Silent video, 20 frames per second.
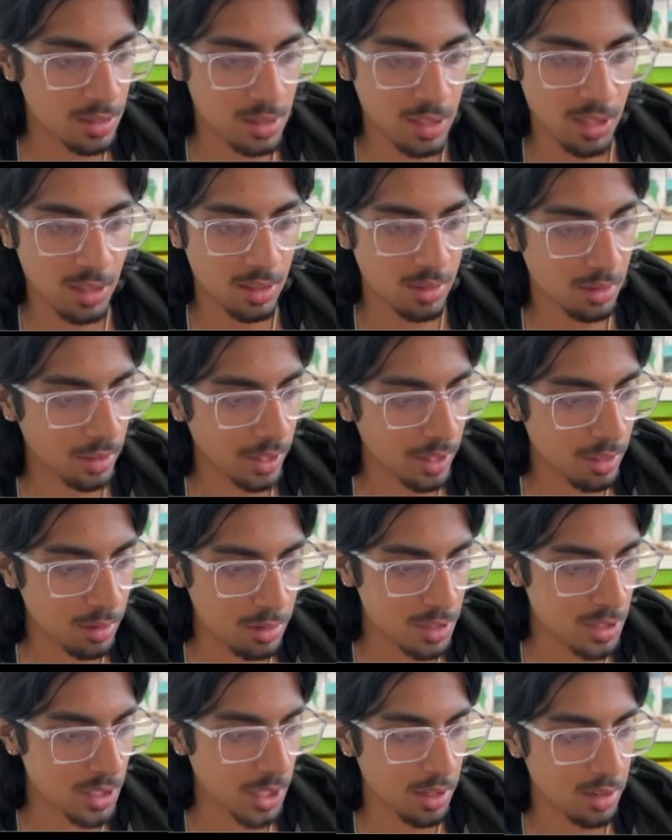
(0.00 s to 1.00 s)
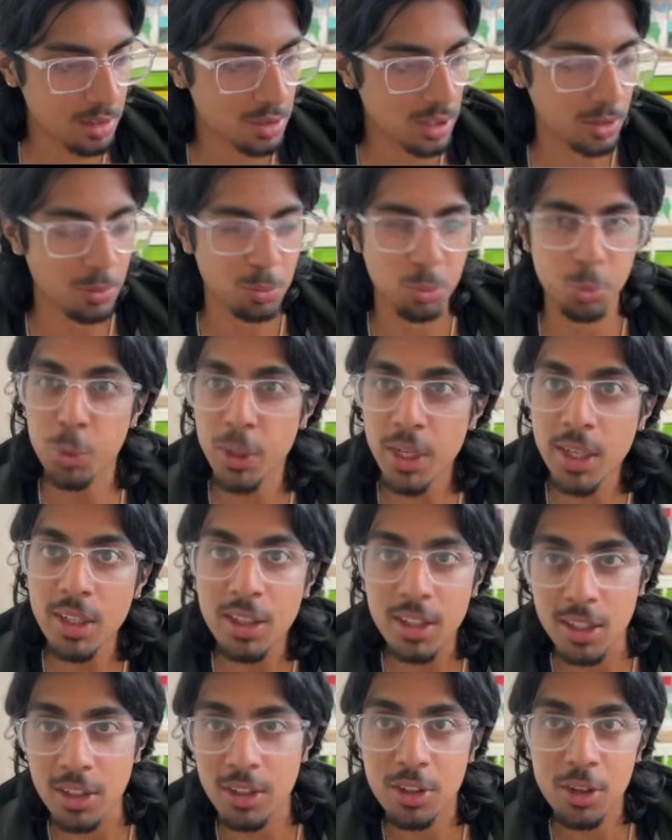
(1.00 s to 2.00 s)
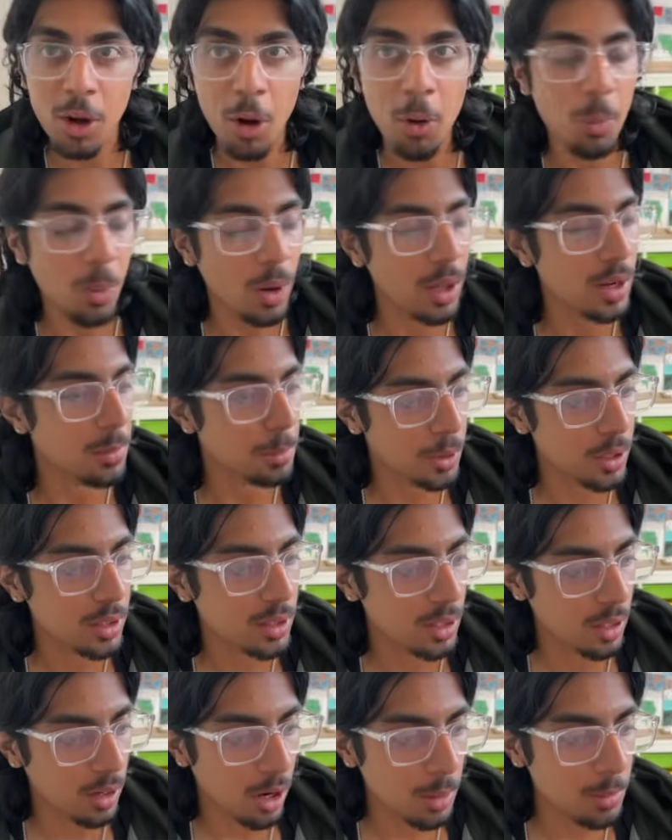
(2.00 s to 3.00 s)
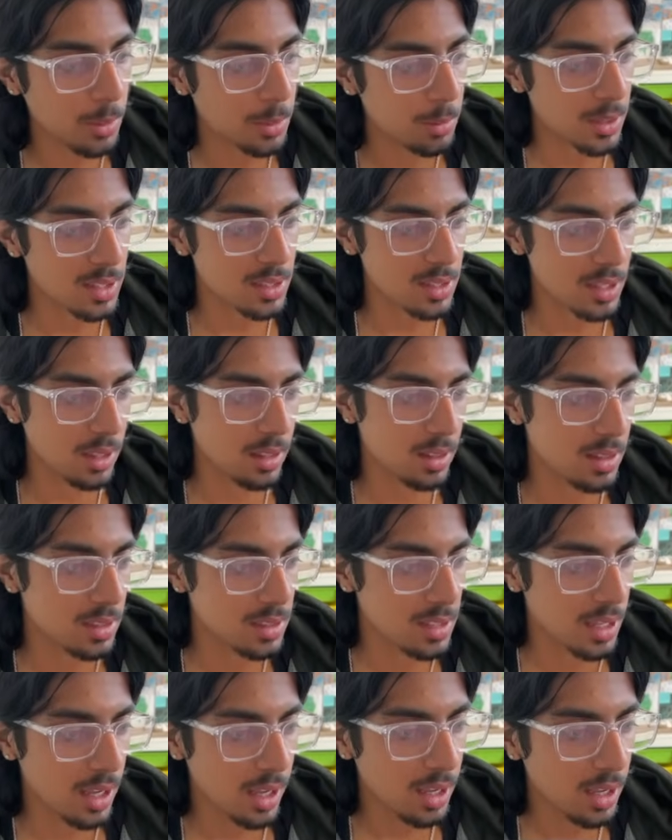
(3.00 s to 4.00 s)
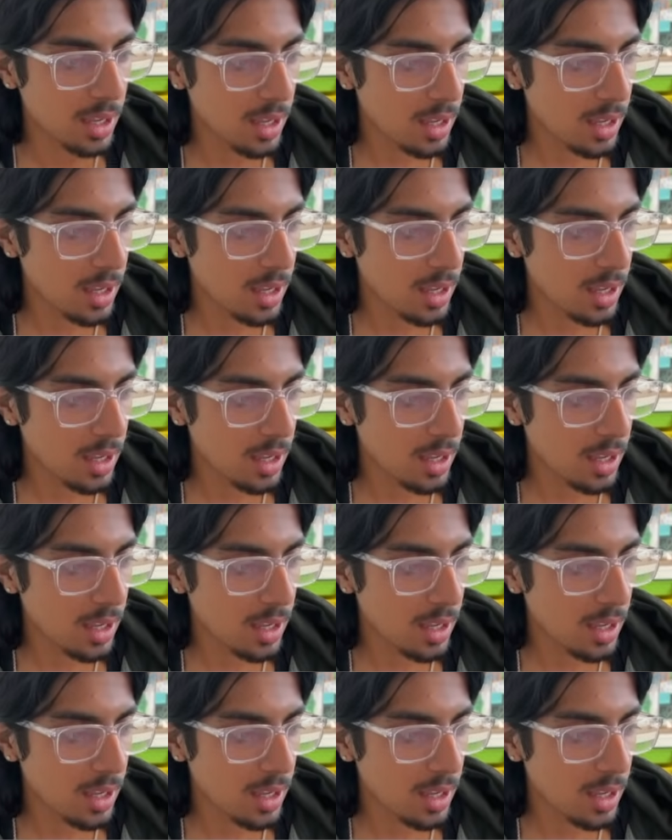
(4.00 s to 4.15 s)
like the Lego designers like really don't want to put their armor piece in this set.